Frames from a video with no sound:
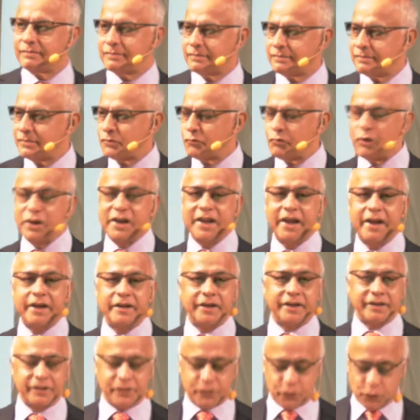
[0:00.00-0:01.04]
28
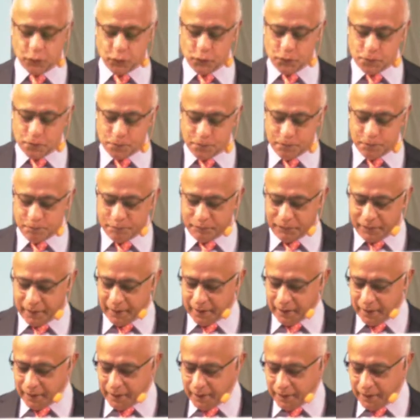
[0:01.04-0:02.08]
years old.
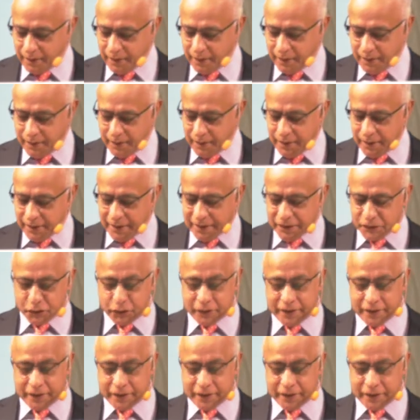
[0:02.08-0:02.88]
So